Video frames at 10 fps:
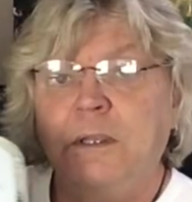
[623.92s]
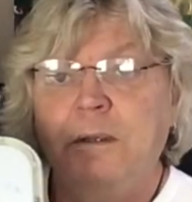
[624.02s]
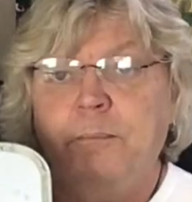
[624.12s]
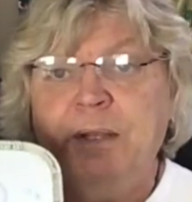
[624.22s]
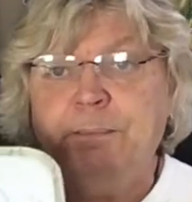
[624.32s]

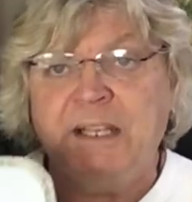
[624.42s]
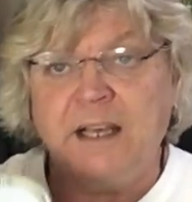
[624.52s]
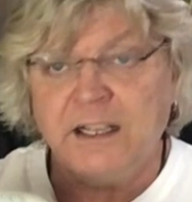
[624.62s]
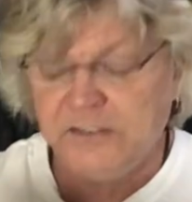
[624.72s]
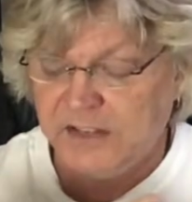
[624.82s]
But
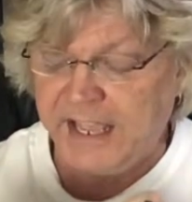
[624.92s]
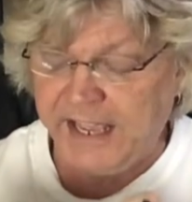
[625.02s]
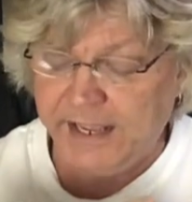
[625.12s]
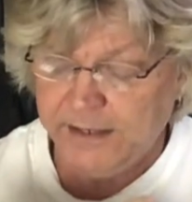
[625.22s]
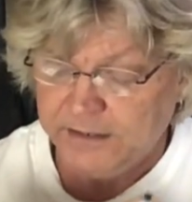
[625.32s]
because
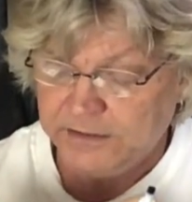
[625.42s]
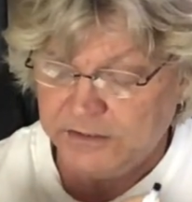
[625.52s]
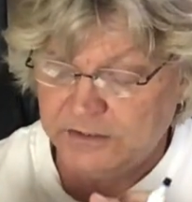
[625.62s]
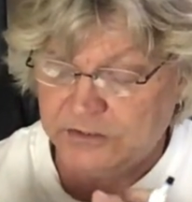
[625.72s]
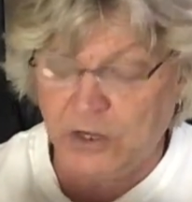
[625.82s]
they
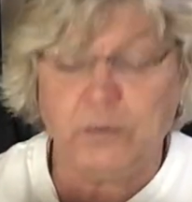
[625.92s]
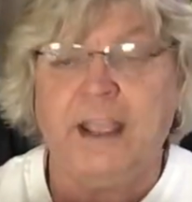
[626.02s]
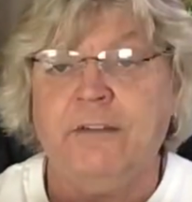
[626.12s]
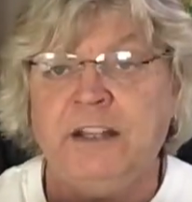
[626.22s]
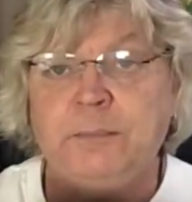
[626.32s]
don't
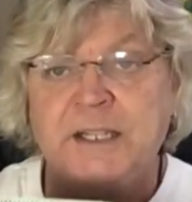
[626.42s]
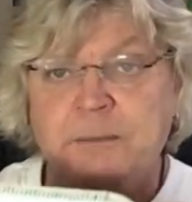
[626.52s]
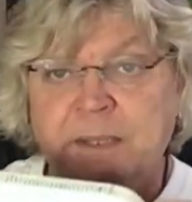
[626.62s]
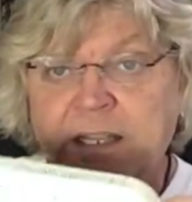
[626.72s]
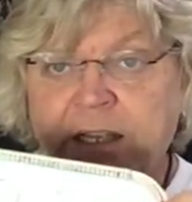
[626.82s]
have anybody
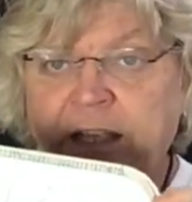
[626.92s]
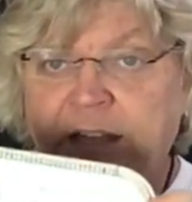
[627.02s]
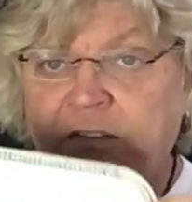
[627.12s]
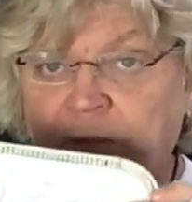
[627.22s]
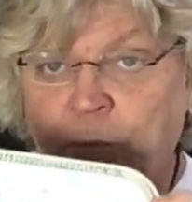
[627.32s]
bidding
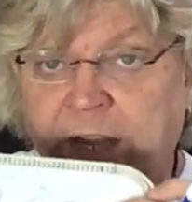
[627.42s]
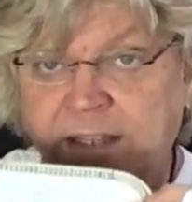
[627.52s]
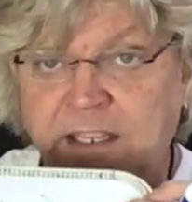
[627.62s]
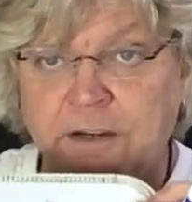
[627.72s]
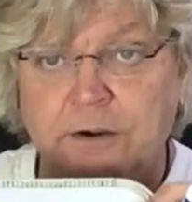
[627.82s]
against them right
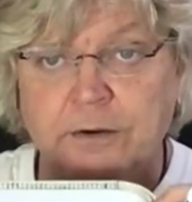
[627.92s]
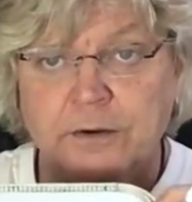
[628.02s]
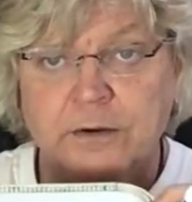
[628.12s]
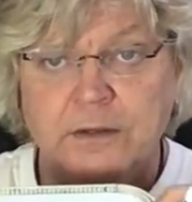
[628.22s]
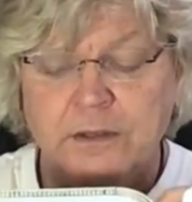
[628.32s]
here,
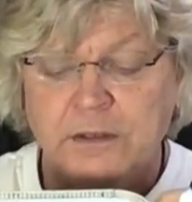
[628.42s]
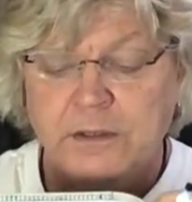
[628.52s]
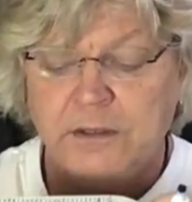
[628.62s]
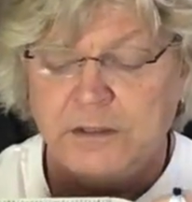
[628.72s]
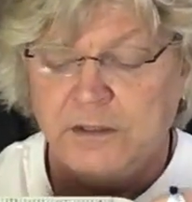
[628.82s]

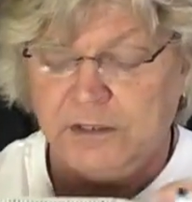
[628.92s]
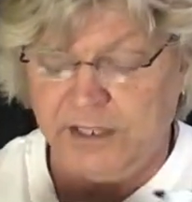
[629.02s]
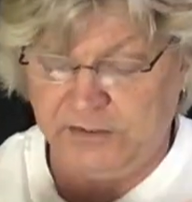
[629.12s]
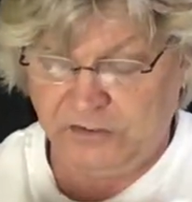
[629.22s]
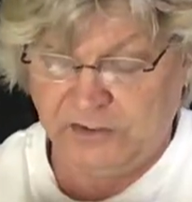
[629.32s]

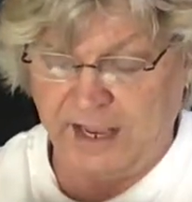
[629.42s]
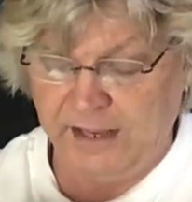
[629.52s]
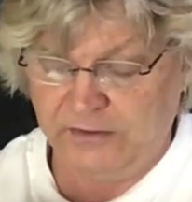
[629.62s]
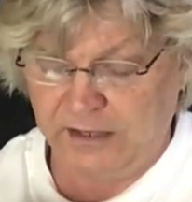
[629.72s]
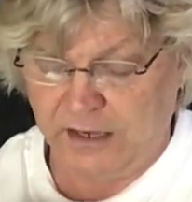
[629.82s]
it
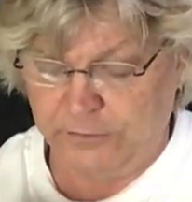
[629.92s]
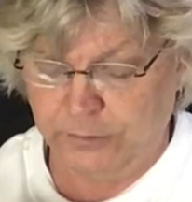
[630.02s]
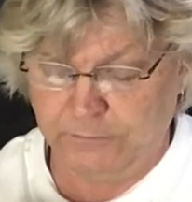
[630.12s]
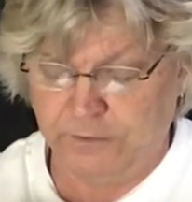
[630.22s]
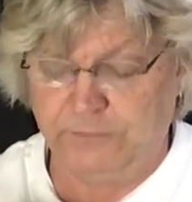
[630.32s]
stays at
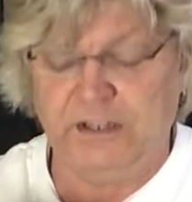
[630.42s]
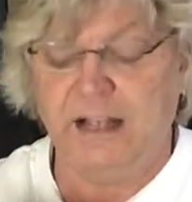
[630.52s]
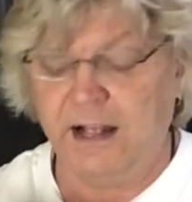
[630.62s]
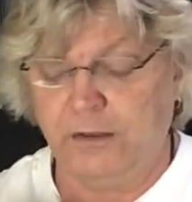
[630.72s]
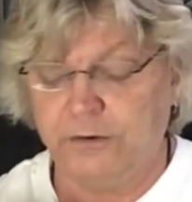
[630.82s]

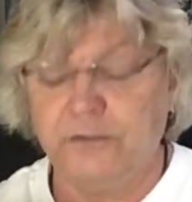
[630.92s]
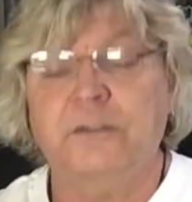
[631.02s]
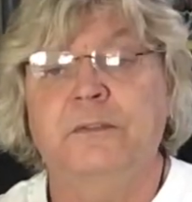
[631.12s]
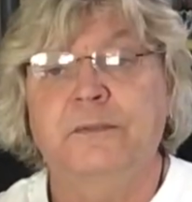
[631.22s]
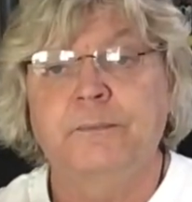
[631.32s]
$150.
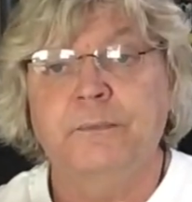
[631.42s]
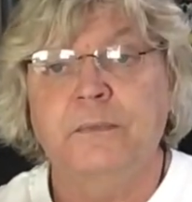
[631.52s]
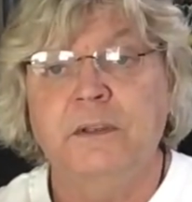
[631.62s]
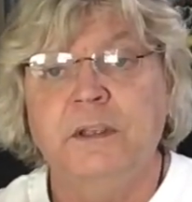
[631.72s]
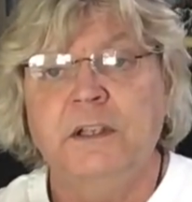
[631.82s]

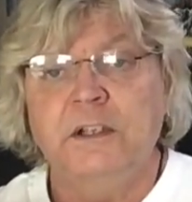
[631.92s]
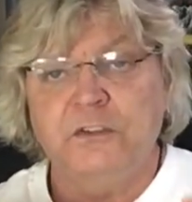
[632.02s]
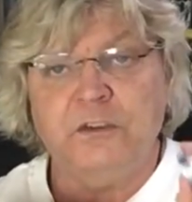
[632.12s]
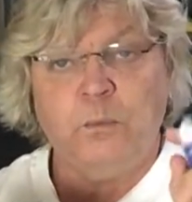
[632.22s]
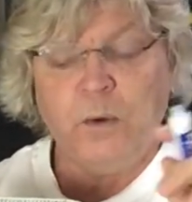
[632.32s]

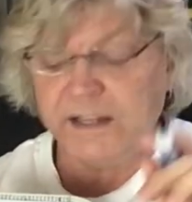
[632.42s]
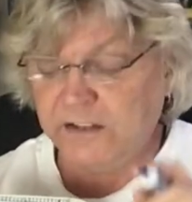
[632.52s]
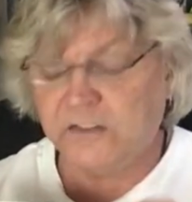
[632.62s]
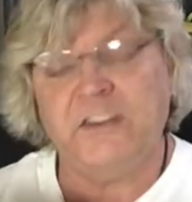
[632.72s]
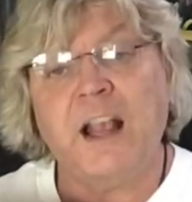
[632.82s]
So what
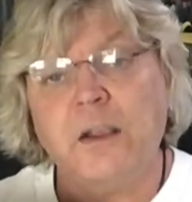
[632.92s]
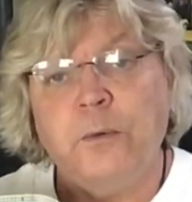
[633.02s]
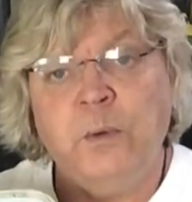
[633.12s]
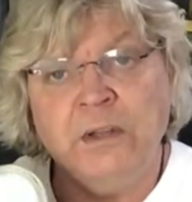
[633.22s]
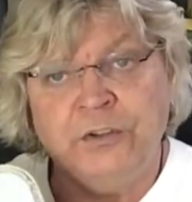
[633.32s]
the
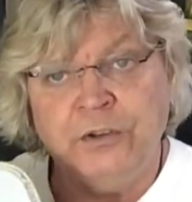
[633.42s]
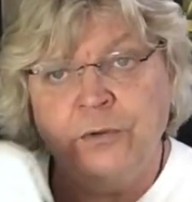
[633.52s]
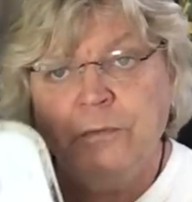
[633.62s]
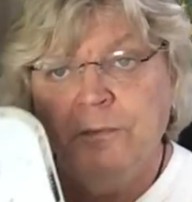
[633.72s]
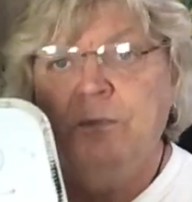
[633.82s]
seller will
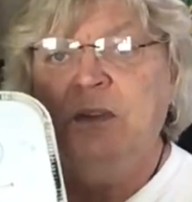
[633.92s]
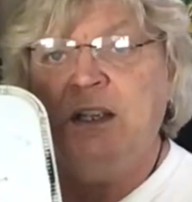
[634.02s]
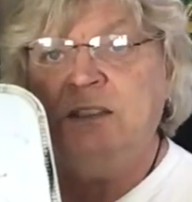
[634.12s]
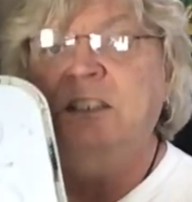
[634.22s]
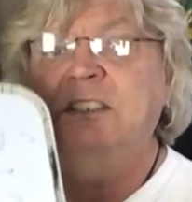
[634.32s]
do
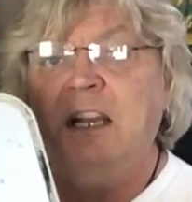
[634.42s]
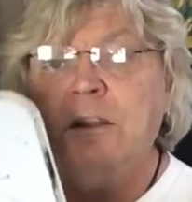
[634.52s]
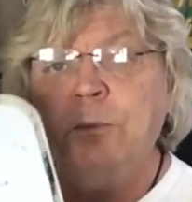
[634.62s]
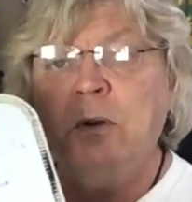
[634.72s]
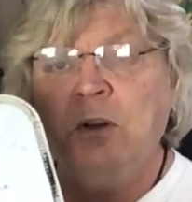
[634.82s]
is the
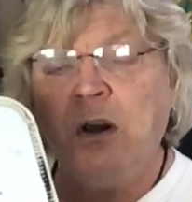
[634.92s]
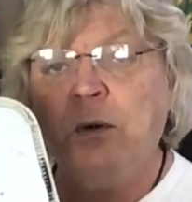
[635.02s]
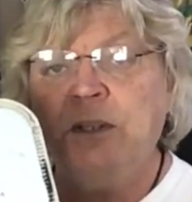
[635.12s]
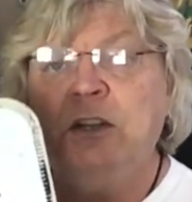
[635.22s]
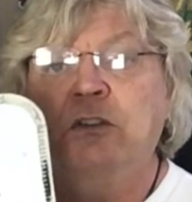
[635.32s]
seller will
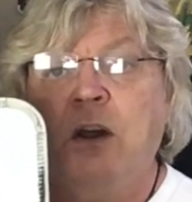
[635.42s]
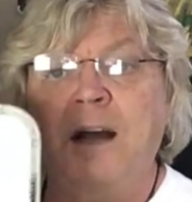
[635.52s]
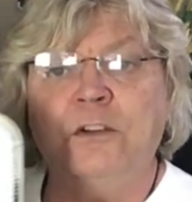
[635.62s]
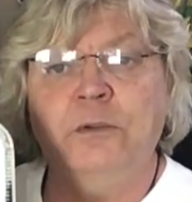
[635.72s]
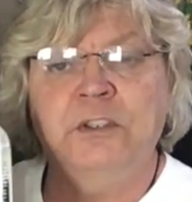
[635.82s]
go and he'll
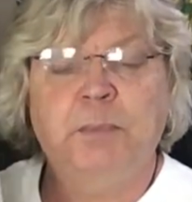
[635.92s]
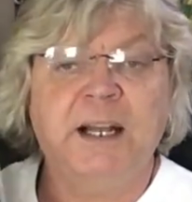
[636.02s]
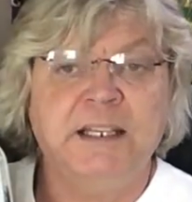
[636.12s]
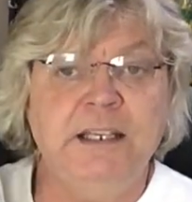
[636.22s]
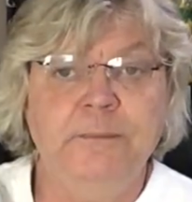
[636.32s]
talk to his
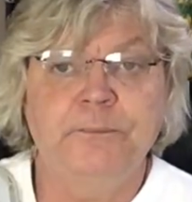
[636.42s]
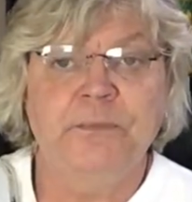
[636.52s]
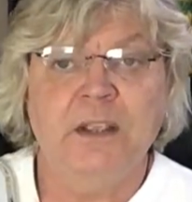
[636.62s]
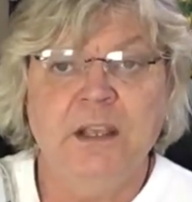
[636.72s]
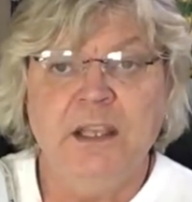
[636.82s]
buddy
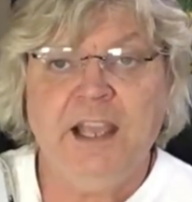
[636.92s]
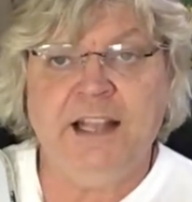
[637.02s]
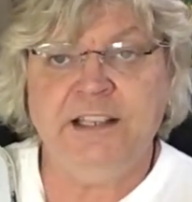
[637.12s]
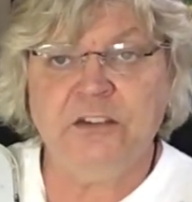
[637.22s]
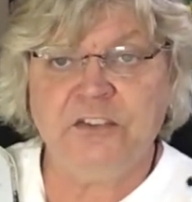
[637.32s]

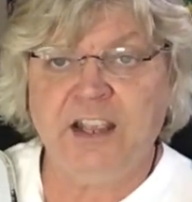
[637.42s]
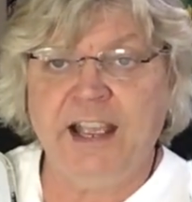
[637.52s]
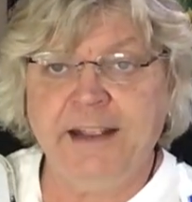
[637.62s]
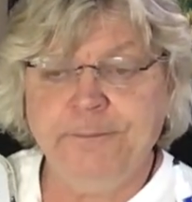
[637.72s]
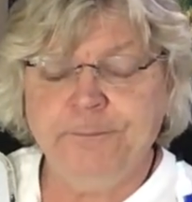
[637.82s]
and he'll
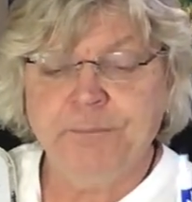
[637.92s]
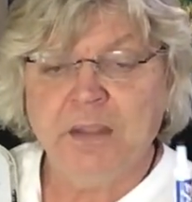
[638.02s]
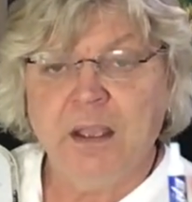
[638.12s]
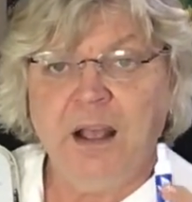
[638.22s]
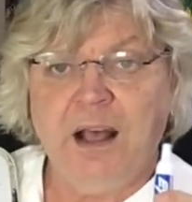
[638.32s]
say,
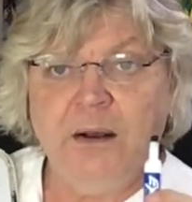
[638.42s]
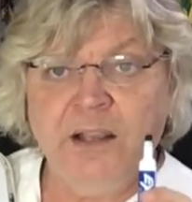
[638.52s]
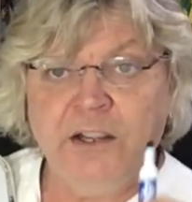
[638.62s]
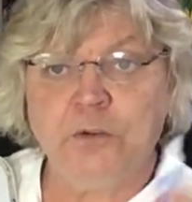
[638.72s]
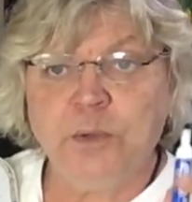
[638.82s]

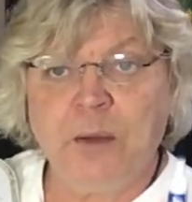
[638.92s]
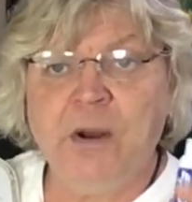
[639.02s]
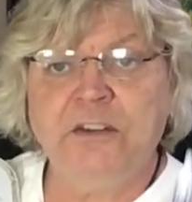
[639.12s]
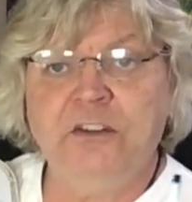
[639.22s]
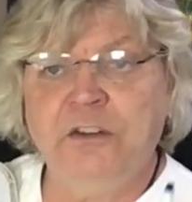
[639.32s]
here's what I want you